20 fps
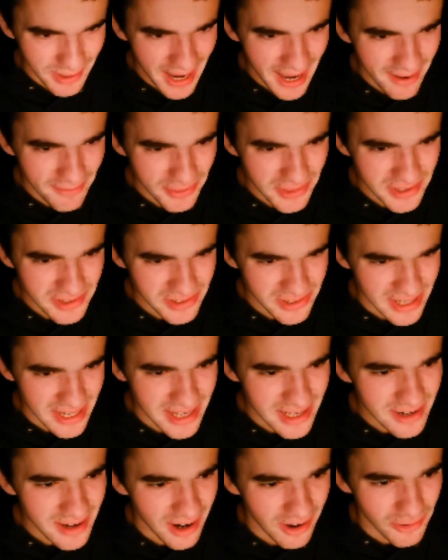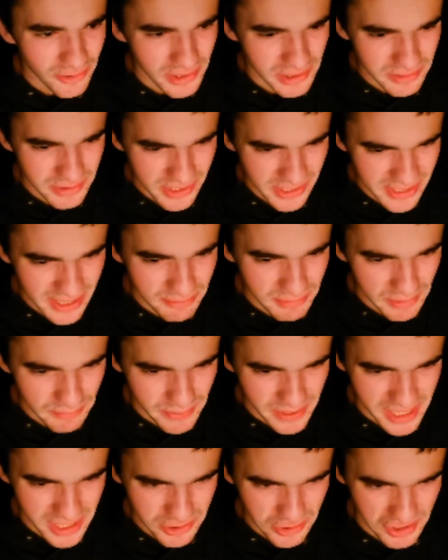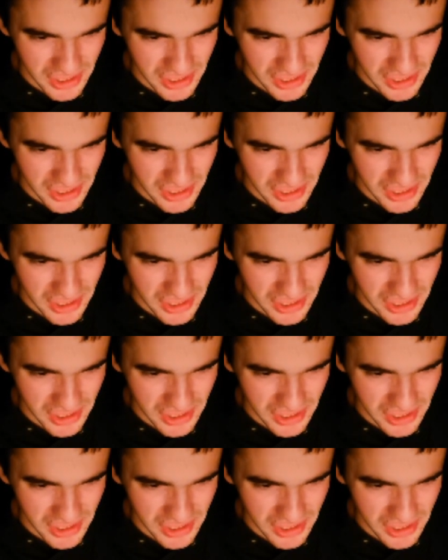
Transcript: have the scene? Oh, there was a scene where Beatrice